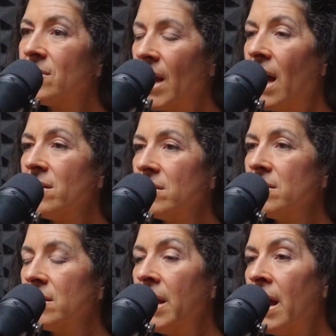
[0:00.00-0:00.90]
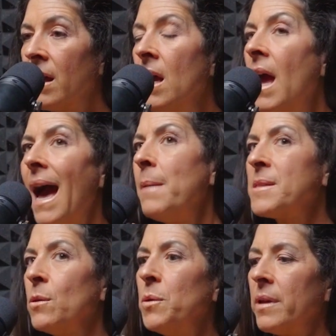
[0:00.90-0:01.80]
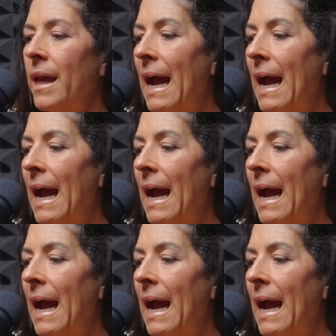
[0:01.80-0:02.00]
Yeah, so. Absolutely.